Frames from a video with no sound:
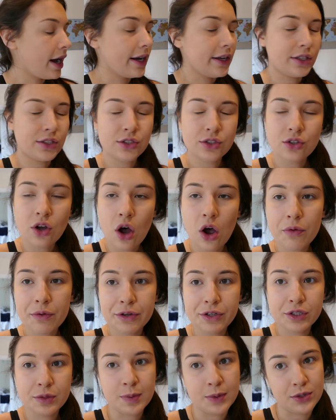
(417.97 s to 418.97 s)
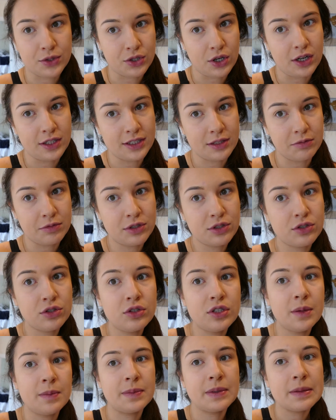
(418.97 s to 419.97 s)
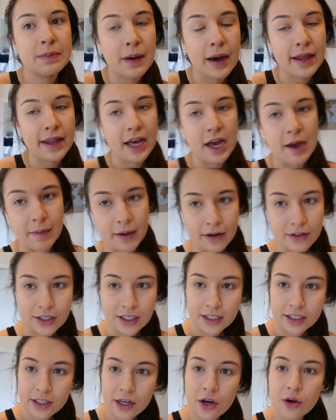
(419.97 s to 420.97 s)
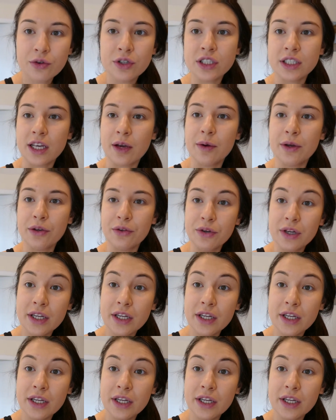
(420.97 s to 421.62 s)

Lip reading: I saw reusable straws, and I was so tempted to buy them, and I was like, no, just get what you